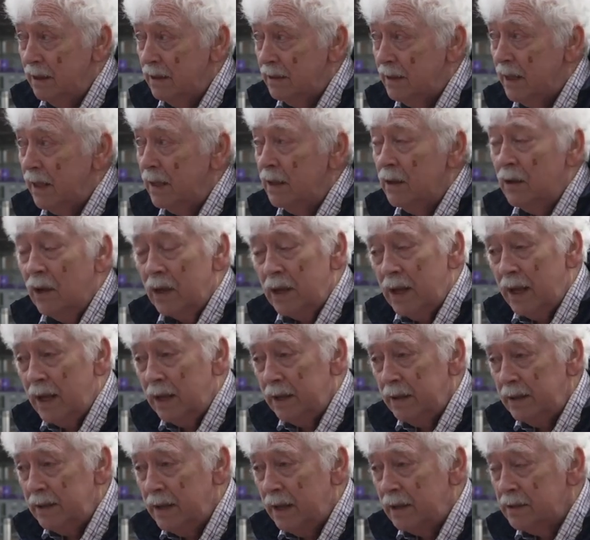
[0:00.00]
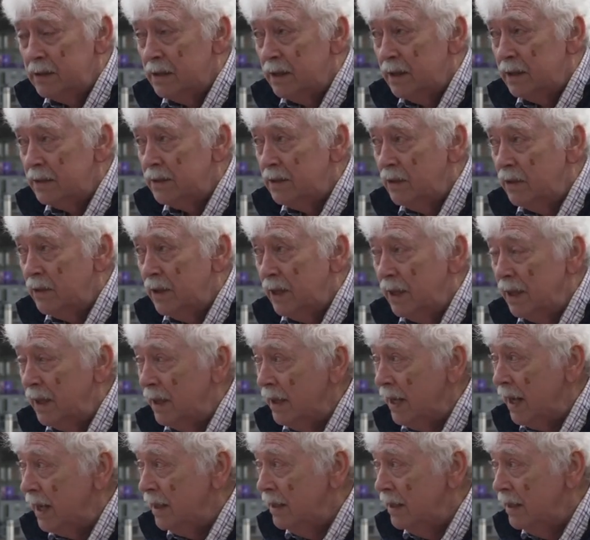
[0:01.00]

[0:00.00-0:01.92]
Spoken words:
Thank God I had a downstairs toilet. And